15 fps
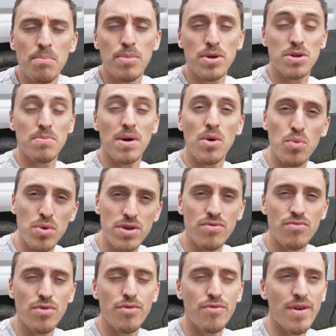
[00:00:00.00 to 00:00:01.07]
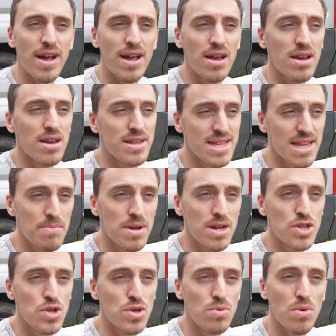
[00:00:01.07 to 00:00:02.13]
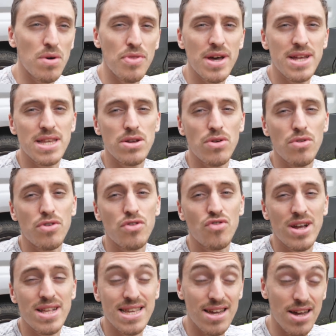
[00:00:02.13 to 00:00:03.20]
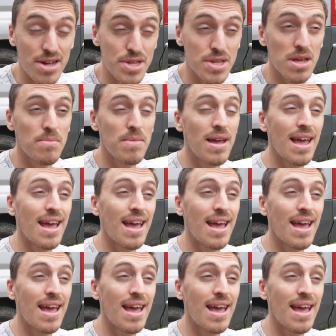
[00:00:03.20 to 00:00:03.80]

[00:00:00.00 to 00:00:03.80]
but my wooden roof rack similar to the one that I did on the Transit Custom.